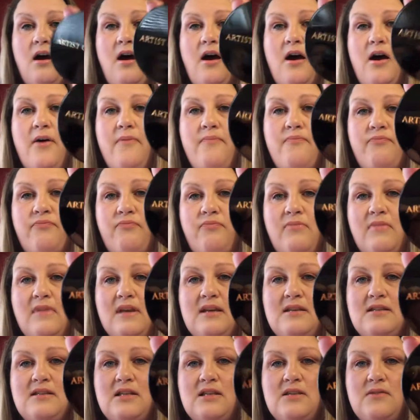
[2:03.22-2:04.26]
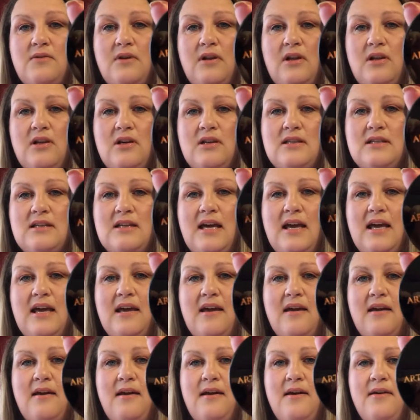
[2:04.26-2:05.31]
Um, this is what it looks
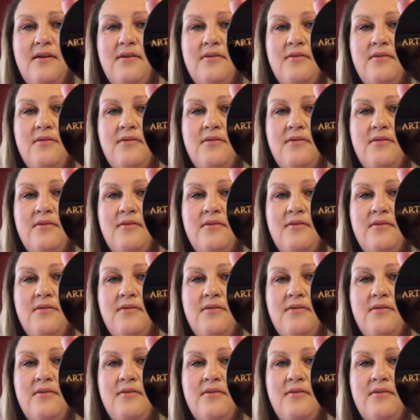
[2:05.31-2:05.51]
like.